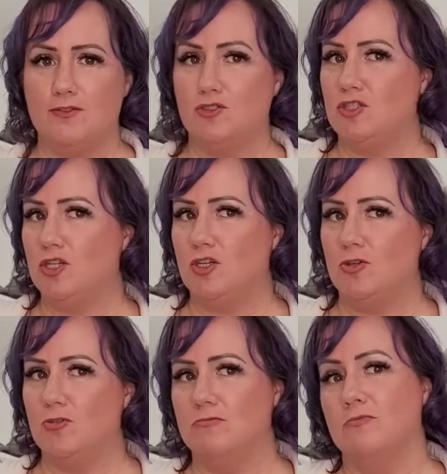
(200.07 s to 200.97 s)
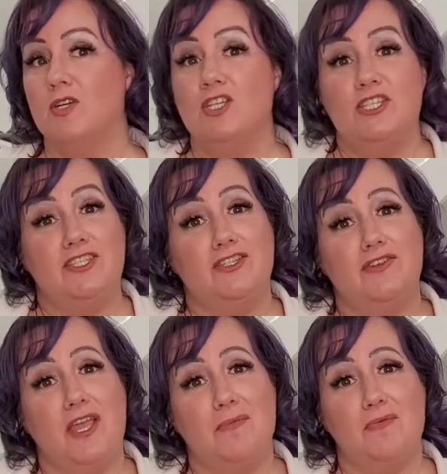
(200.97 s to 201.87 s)
So she still
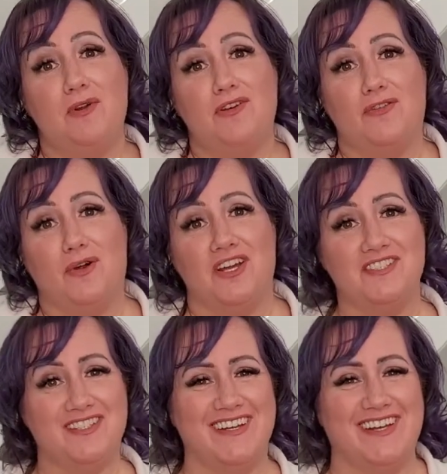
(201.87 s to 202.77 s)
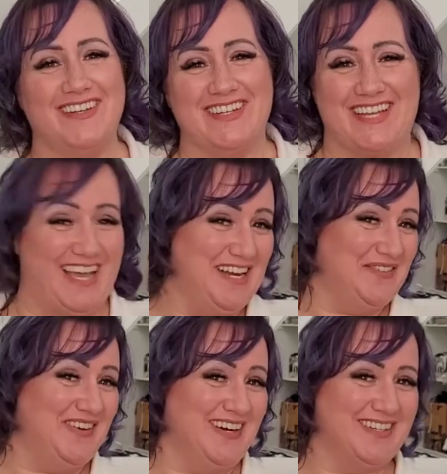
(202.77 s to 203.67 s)
came and worked for us. Kind
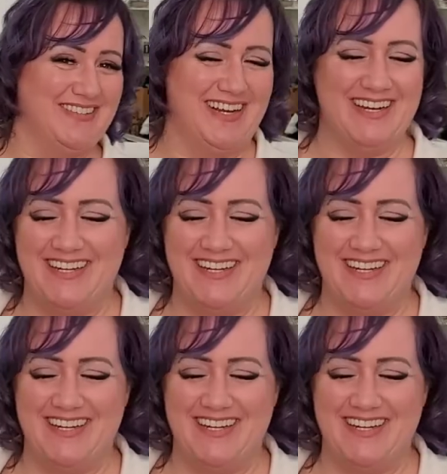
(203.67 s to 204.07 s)
of worked, right?